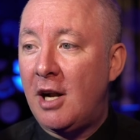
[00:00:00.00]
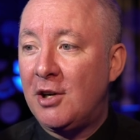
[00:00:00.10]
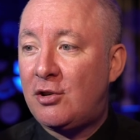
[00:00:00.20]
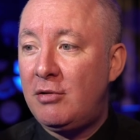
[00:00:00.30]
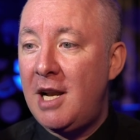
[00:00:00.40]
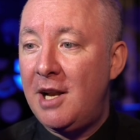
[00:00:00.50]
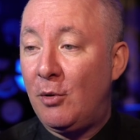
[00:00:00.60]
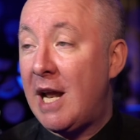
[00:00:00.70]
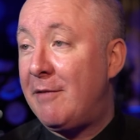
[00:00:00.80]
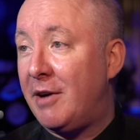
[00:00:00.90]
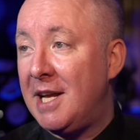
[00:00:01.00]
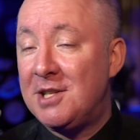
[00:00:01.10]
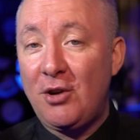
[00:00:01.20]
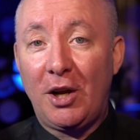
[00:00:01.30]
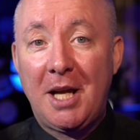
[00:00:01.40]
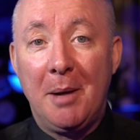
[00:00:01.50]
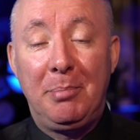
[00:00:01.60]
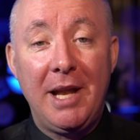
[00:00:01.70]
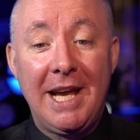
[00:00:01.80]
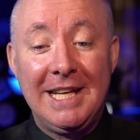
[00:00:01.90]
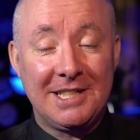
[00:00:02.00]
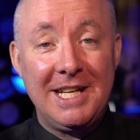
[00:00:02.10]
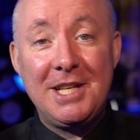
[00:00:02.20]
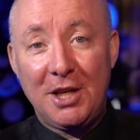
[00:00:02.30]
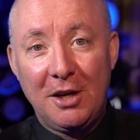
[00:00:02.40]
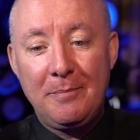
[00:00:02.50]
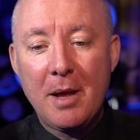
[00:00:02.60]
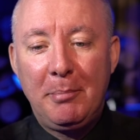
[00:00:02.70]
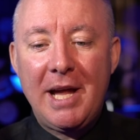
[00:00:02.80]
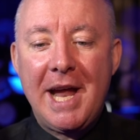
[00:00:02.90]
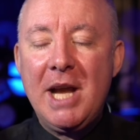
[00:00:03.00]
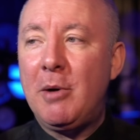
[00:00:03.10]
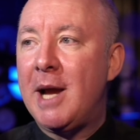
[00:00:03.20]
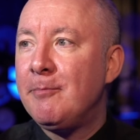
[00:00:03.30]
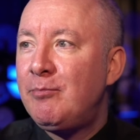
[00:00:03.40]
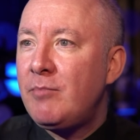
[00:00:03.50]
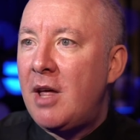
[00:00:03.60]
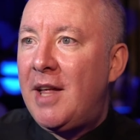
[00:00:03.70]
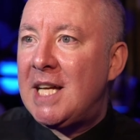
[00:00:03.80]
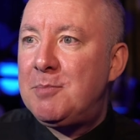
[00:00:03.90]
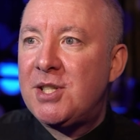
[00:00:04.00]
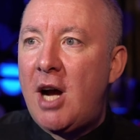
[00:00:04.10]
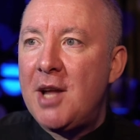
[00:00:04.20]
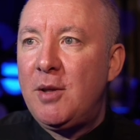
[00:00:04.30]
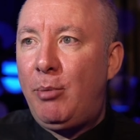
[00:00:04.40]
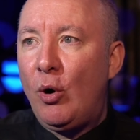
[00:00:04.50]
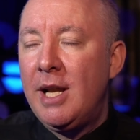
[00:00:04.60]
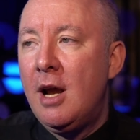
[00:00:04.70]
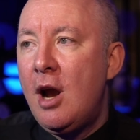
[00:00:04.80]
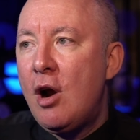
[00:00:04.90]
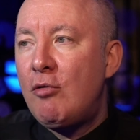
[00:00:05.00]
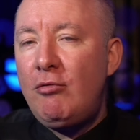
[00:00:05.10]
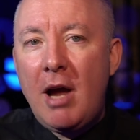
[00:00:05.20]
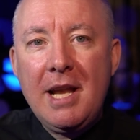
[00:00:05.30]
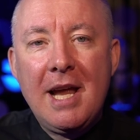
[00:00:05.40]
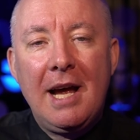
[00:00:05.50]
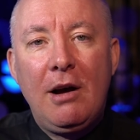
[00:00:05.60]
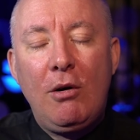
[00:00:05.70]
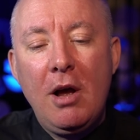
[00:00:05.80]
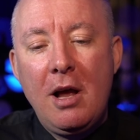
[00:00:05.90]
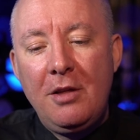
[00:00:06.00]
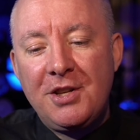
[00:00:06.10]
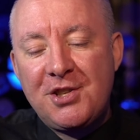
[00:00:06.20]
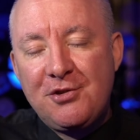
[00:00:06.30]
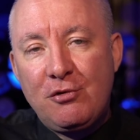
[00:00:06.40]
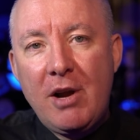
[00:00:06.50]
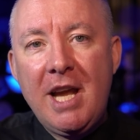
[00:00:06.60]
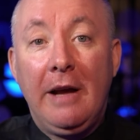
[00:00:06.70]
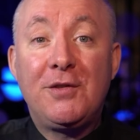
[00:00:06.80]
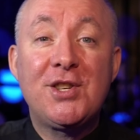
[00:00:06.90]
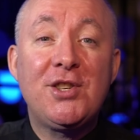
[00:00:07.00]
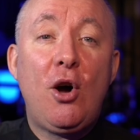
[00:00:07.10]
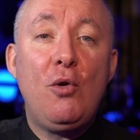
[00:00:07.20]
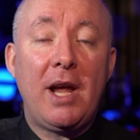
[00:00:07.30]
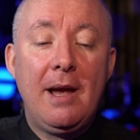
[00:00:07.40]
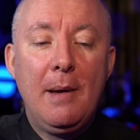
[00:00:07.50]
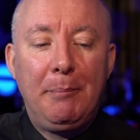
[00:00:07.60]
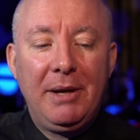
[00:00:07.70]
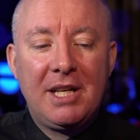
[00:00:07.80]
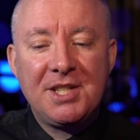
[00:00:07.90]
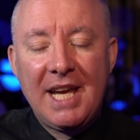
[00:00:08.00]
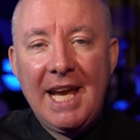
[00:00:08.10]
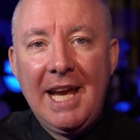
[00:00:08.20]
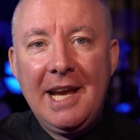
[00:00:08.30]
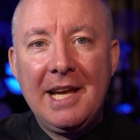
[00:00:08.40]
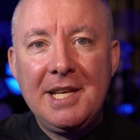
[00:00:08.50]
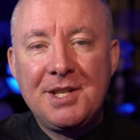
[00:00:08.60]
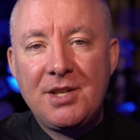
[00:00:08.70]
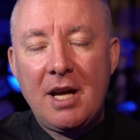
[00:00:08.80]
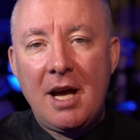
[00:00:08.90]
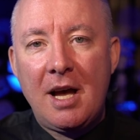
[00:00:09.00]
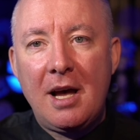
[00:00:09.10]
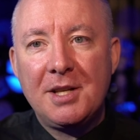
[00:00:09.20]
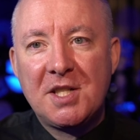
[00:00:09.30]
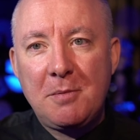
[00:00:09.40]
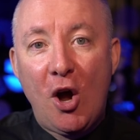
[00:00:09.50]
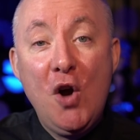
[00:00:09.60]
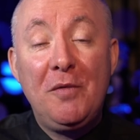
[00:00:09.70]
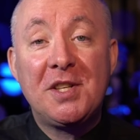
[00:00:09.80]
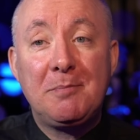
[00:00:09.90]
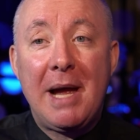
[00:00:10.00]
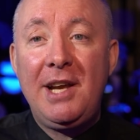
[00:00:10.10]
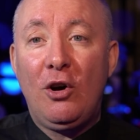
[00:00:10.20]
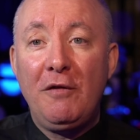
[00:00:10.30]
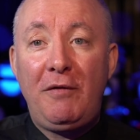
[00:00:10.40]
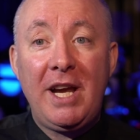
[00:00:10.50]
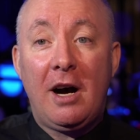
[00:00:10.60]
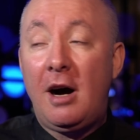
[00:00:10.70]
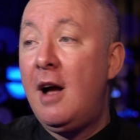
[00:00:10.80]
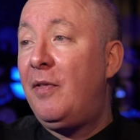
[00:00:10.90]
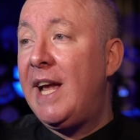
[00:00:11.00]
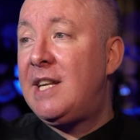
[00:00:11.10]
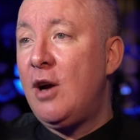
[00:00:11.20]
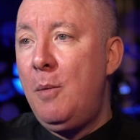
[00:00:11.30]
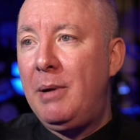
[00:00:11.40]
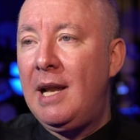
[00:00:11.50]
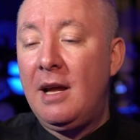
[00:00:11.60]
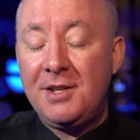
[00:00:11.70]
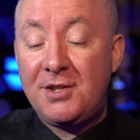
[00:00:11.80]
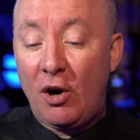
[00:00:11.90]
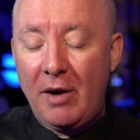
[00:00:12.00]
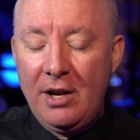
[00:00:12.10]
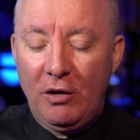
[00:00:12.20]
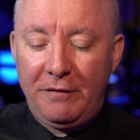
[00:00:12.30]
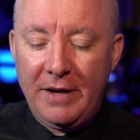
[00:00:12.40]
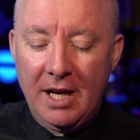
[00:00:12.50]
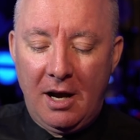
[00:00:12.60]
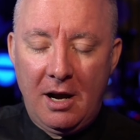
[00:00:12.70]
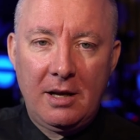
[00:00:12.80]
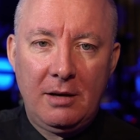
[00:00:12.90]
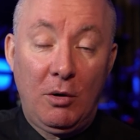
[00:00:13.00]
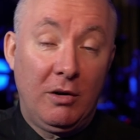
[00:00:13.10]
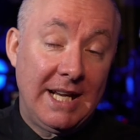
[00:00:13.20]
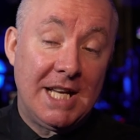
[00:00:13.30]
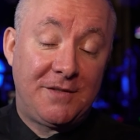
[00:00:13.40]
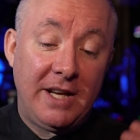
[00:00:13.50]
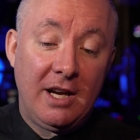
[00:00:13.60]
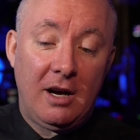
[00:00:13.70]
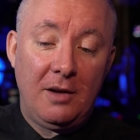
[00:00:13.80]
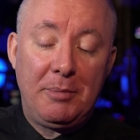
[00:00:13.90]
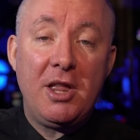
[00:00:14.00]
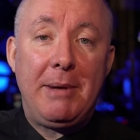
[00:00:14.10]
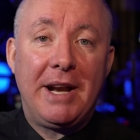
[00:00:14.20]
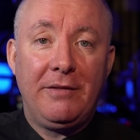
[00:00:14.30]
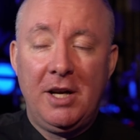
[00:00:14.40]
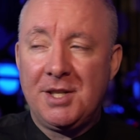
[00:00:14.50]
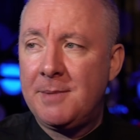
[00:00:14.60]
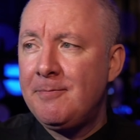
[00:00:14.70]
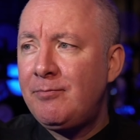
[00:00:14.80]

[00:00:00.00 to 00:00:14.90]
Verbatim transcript: a trillion or whatever it is dollar company is an idiot. But anyway, that's beside the point. Right now, the street have sold it because he is uh, overspending on V R. They don't, sorry, not V R. Well, yes, V R, but the metaverse.